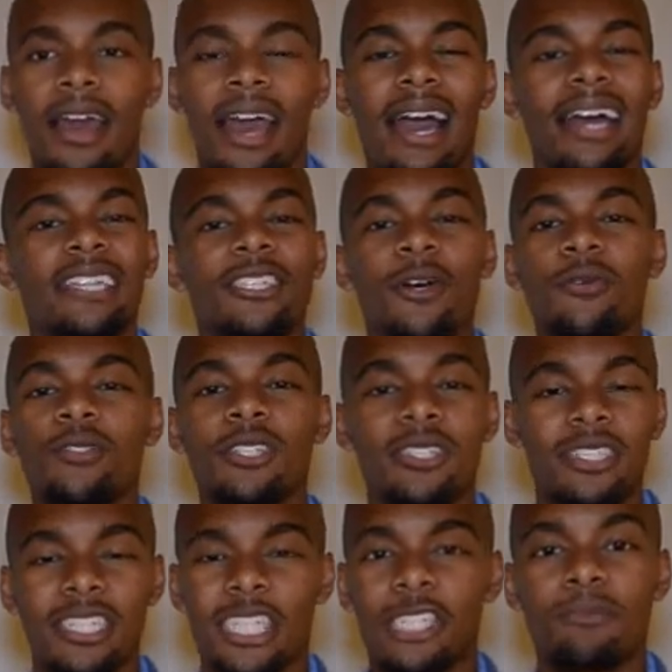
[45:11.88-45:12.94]
And don't just
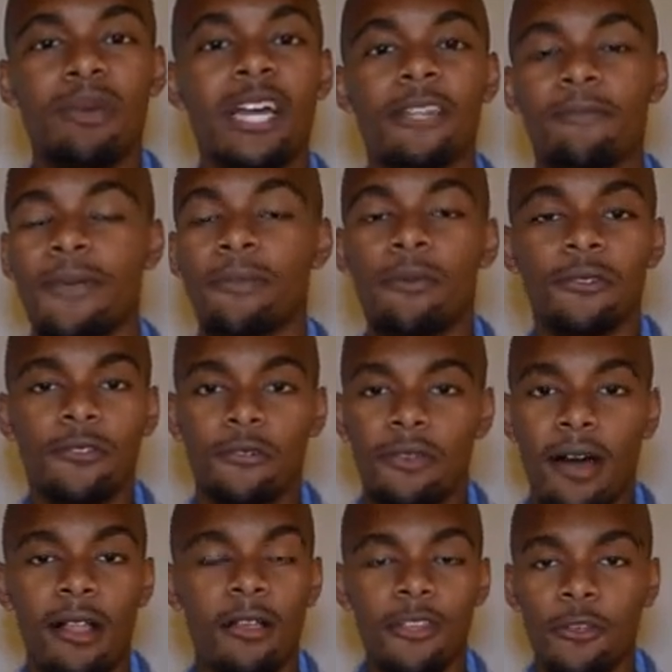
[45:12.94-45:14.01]
expect people to
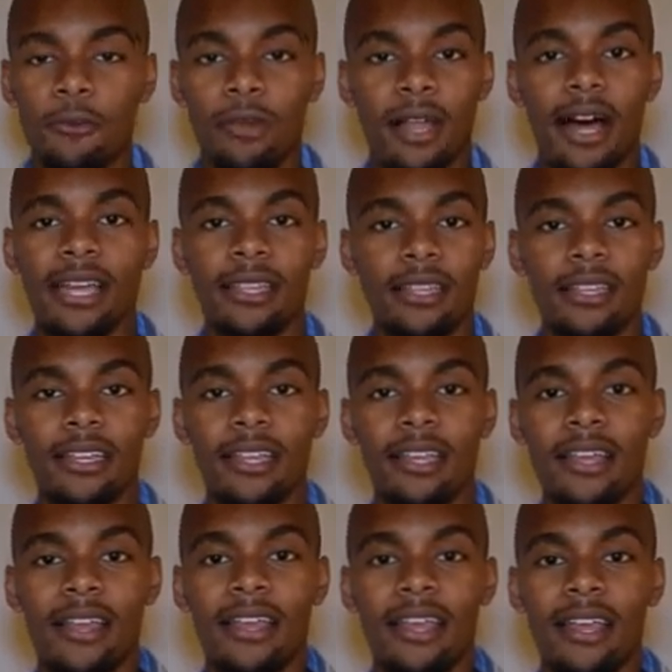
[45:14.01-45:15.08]
follow you blindly.
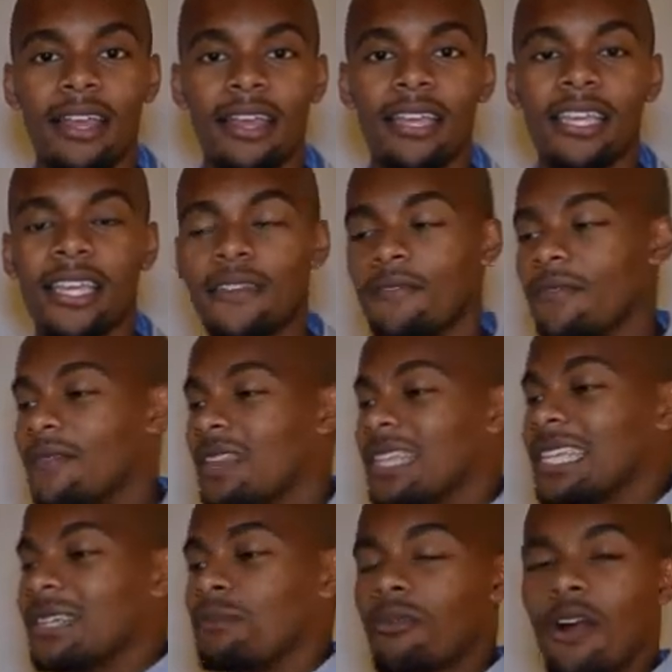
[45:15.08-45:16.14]
Give
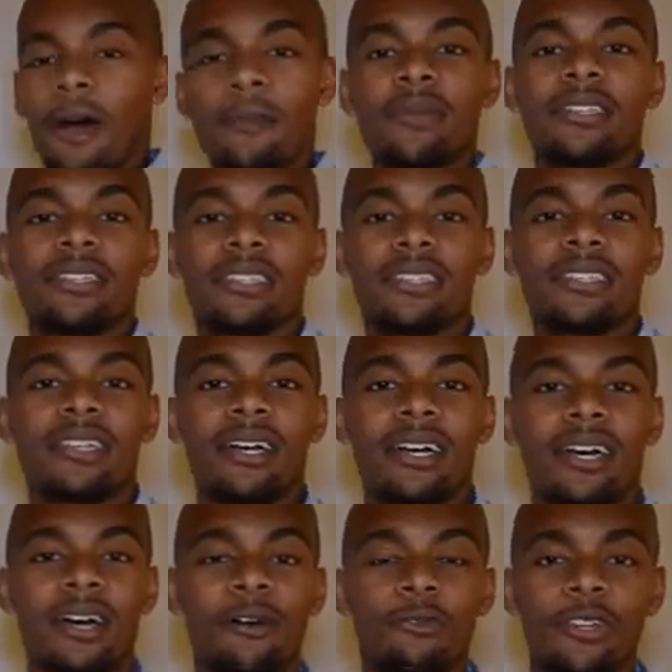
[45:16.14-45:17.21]
promise,
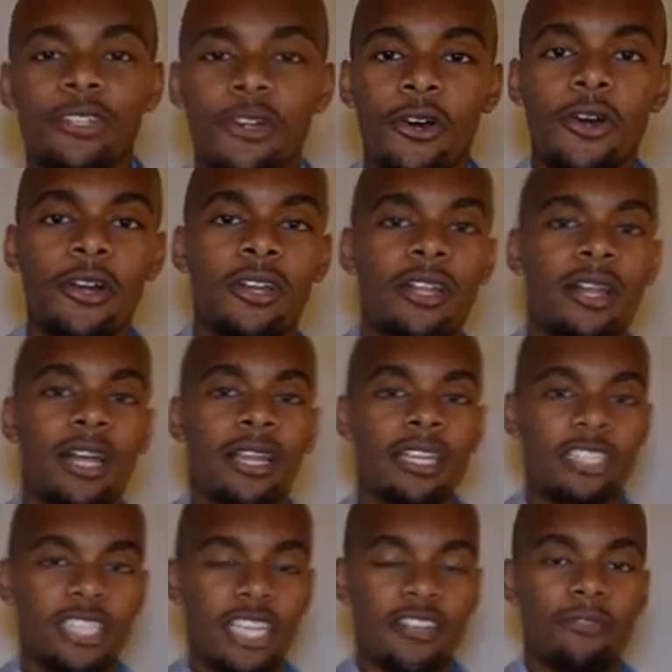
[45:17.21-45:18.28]
a return, an
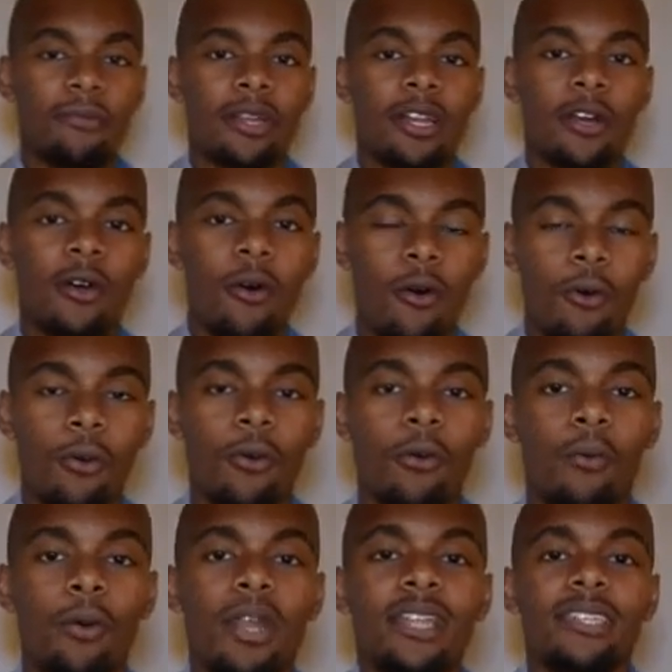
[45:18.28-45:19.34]
achievement, a goal.
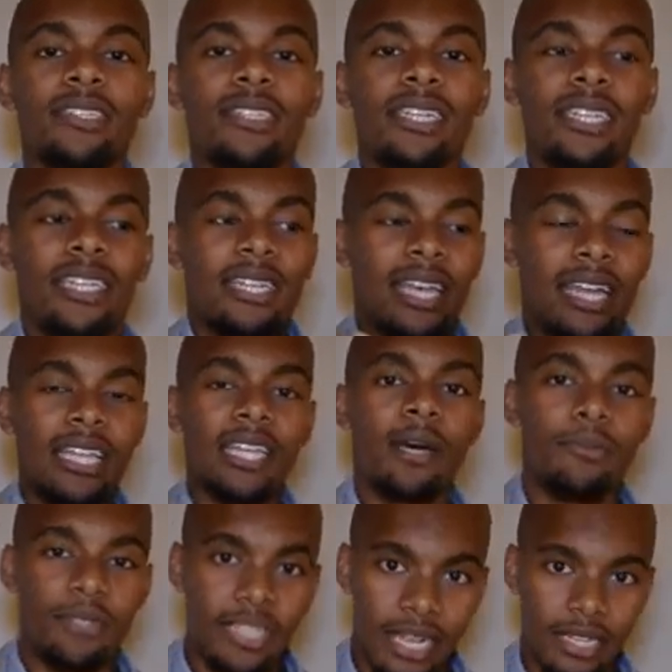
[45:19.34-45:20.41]
What is the end
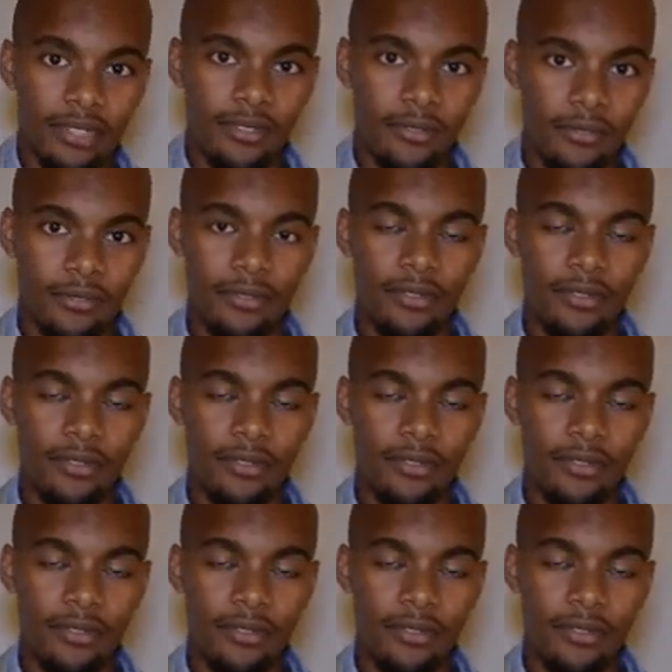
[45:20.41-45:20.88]
objective?